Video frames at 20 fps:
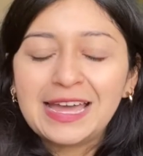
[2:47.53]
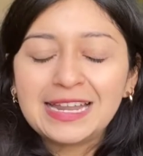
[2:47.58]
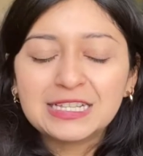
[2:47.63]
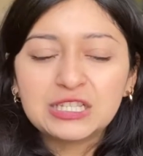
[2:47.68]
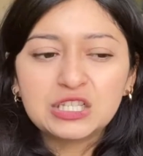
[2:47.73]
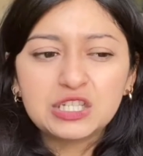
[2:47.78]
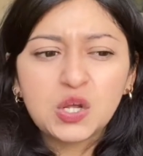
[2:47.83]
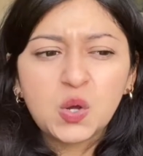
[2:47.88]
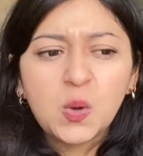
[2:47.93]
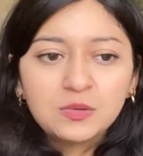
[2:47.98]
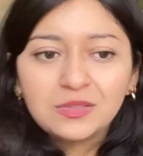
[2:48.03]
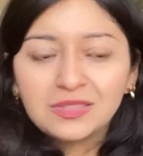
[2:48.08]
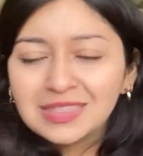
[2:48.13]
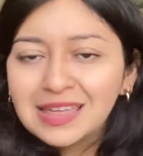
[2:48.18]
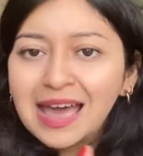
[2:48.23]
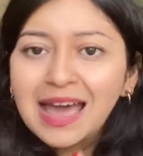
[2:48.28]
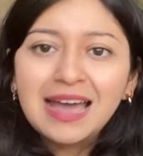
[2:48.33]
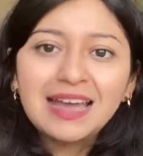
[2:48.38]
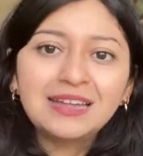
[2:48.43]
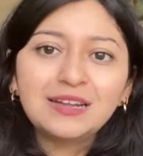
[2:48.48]
And so
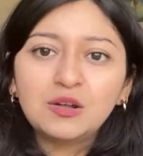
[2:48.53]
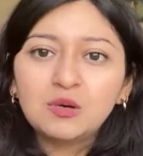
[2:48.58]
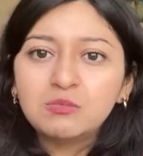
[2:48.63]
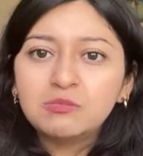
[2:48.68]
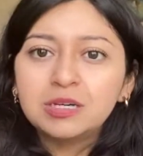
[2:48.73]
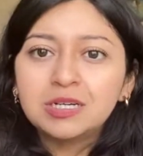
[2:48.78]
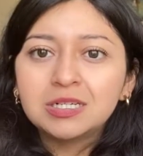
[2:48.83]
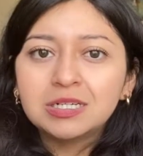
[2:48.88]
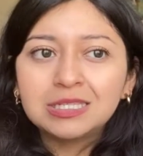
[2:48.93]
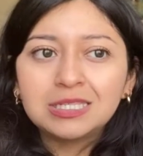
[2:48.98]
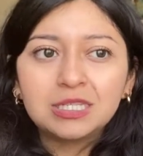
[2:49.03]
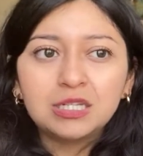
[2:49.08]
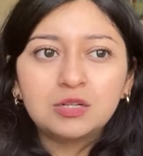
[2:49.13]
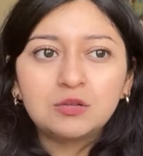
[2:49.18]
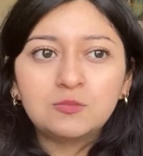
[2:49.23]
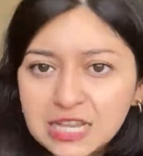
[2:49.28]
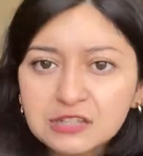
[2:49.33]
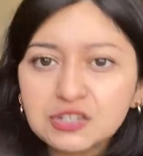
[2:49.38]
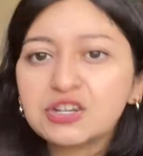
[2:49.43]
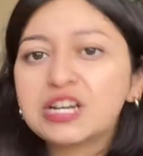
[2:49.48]
that, amongst,
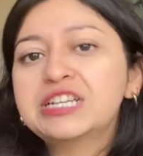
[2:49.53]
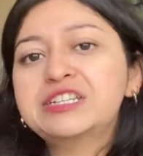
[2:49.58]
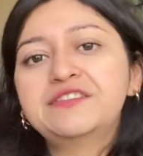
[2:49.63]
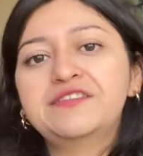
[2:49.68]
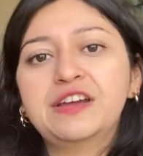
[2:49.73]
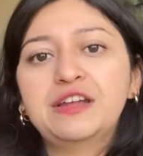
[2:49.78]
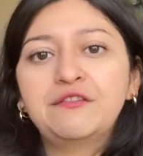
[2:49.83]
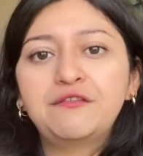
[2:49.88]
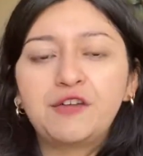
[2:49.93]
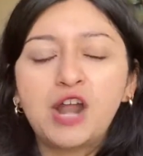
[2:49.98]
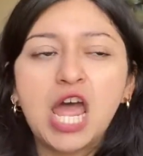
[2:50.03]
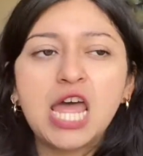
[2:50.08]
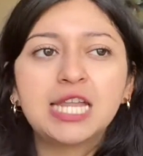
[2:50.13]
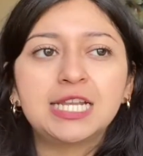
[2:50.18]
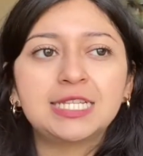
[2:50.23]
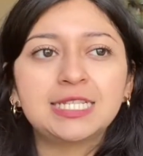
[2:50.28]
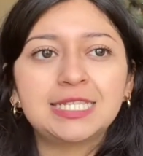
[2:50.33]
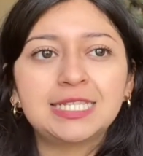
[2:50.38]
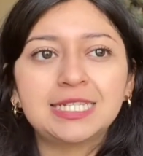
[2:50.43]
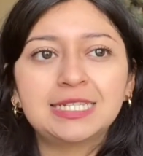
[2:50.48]
trying to find
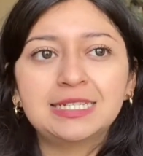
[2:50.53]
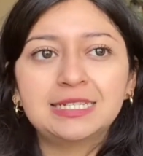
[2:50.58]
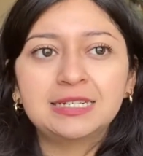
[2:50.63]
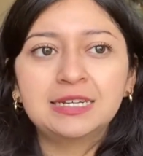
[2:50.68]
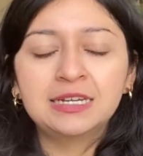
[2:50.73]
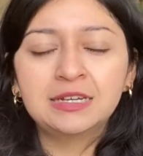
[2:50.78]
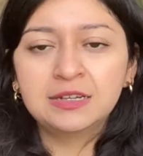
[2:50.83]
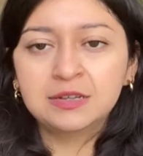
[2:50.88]
friends and